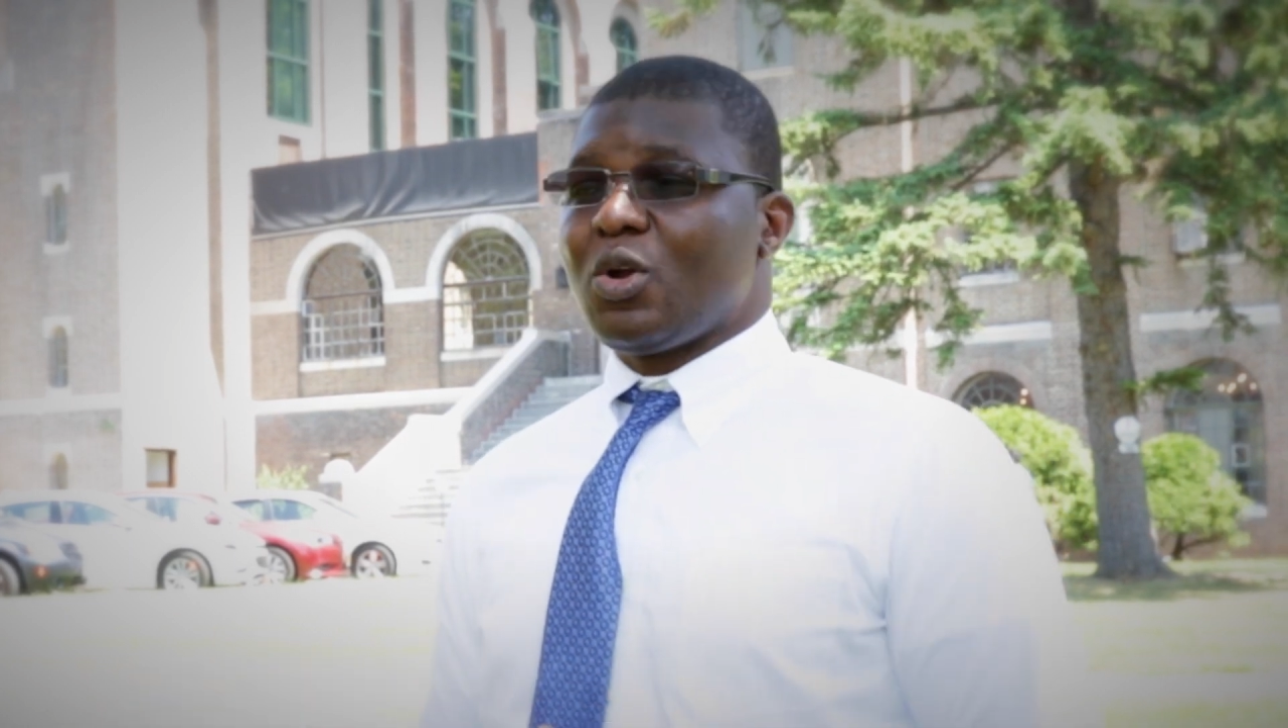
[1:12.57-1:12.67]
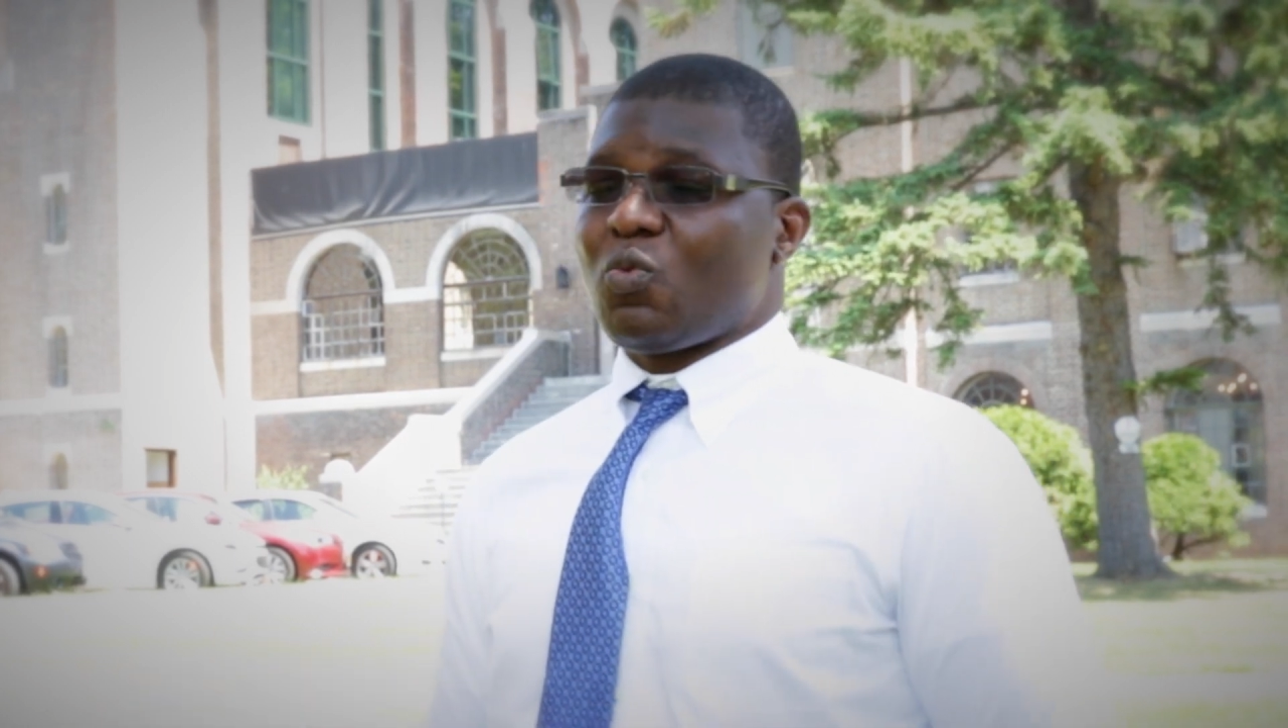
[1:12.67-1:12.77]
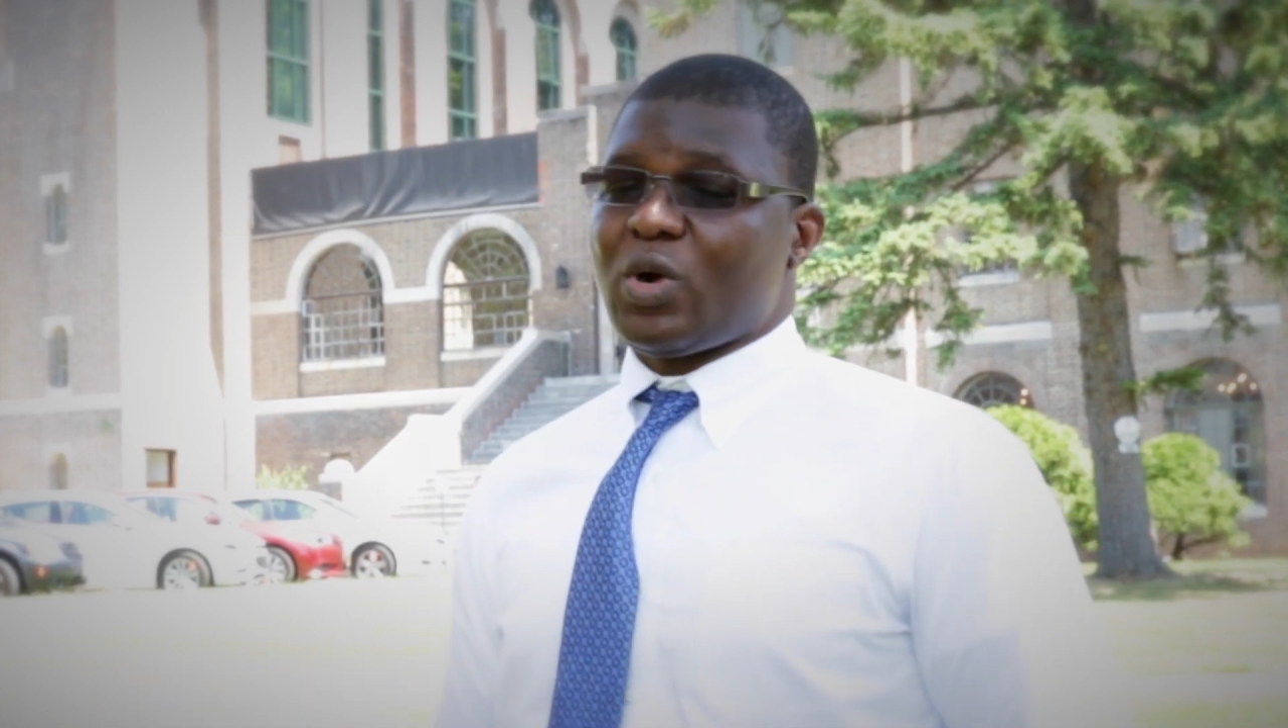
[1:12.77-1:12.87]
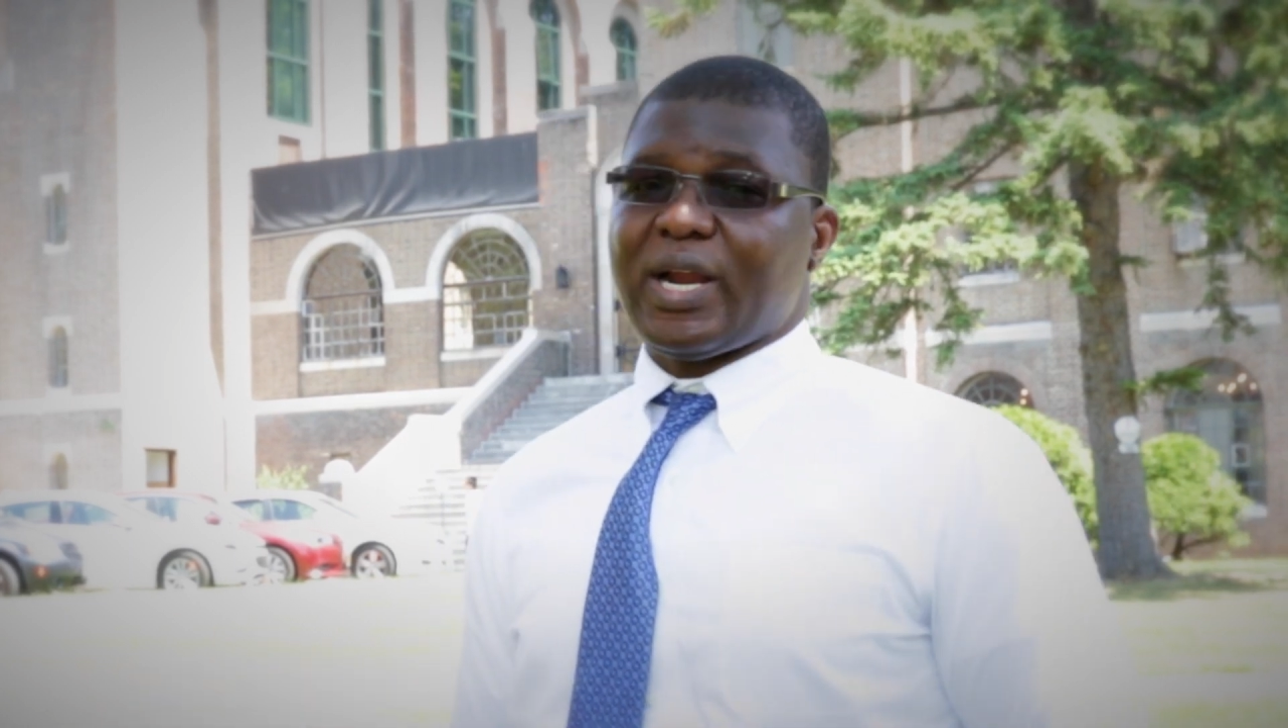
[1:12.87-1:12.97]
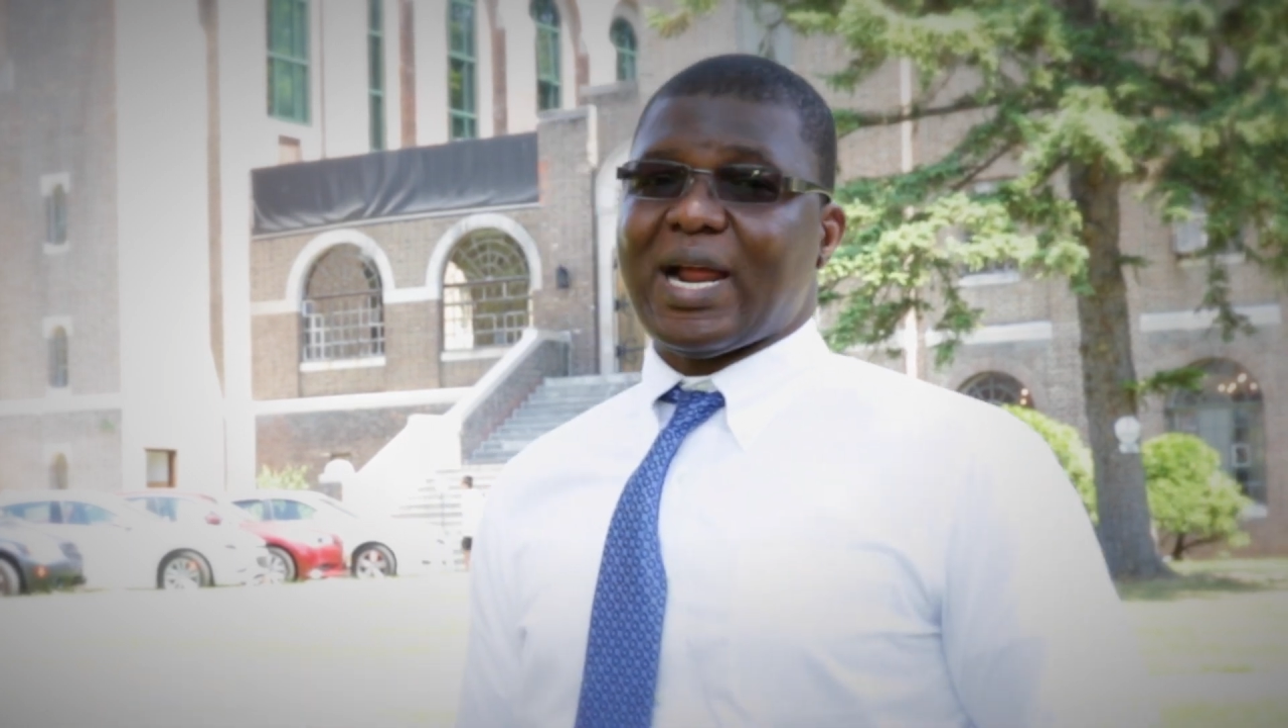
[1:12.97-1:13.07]

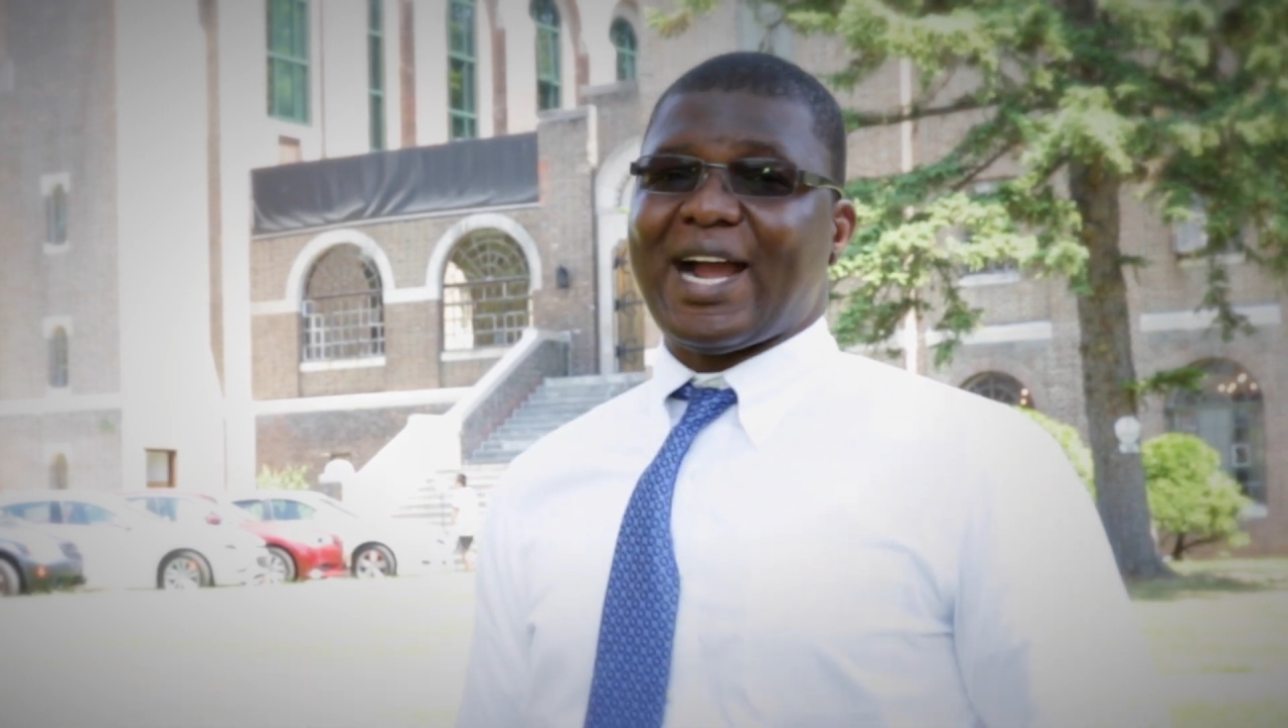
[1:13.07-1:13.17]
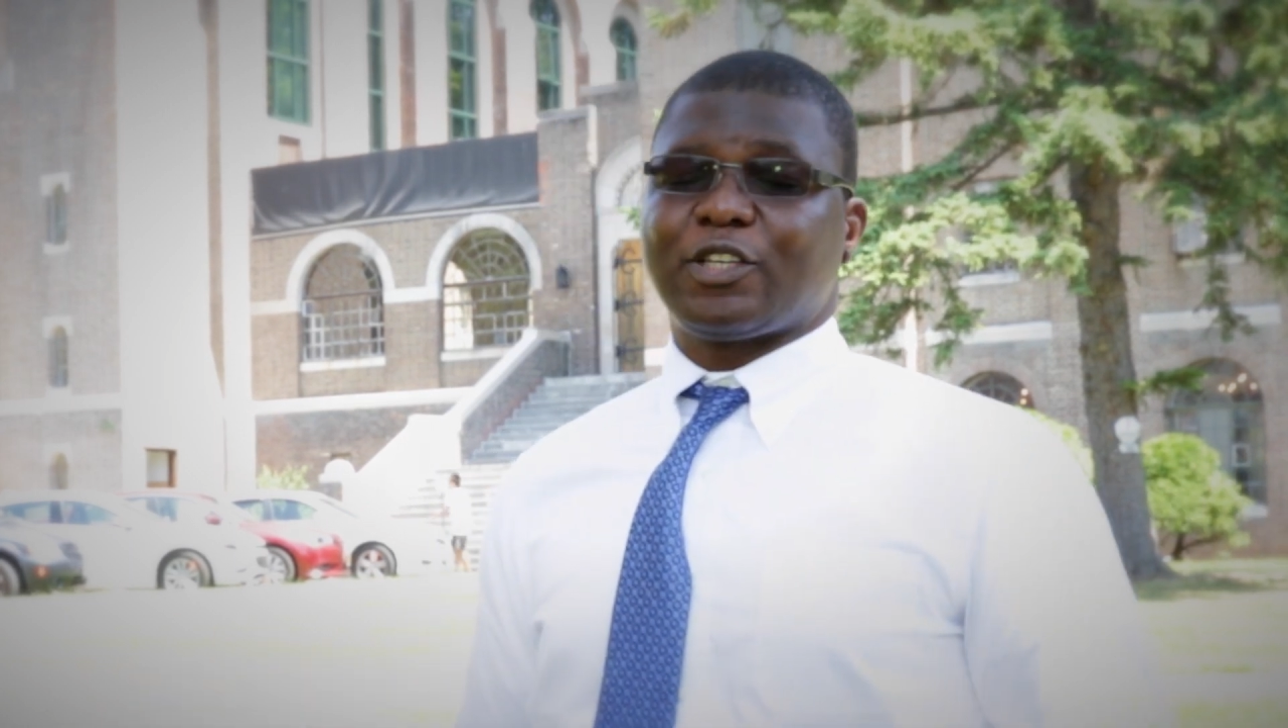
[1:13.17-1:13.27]
where I